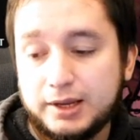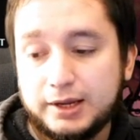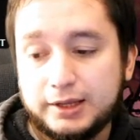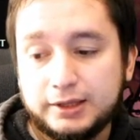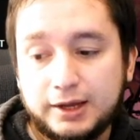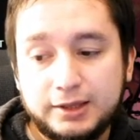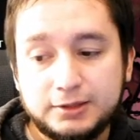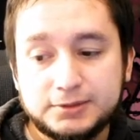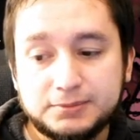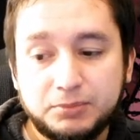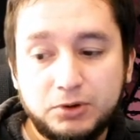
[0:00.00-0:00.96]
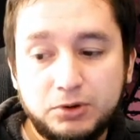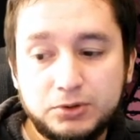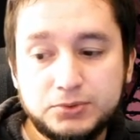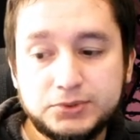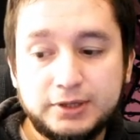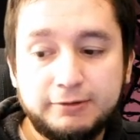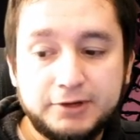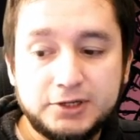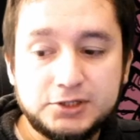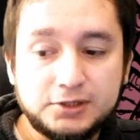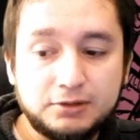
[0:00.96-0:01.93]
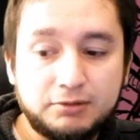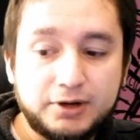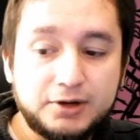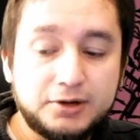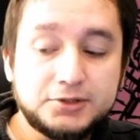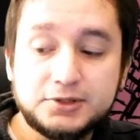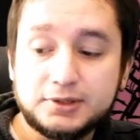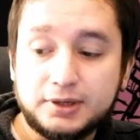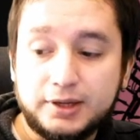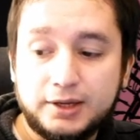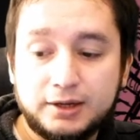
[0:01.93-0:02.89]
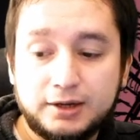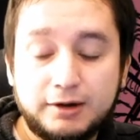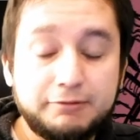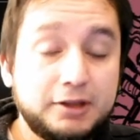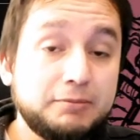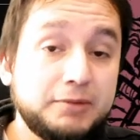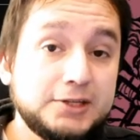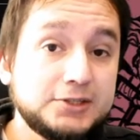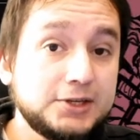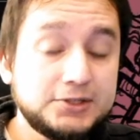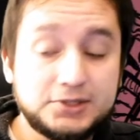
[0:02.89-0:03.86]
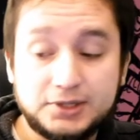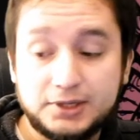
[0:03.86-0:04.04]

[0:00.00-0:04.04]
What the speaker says: It hides most inefficient rares and crafting bases.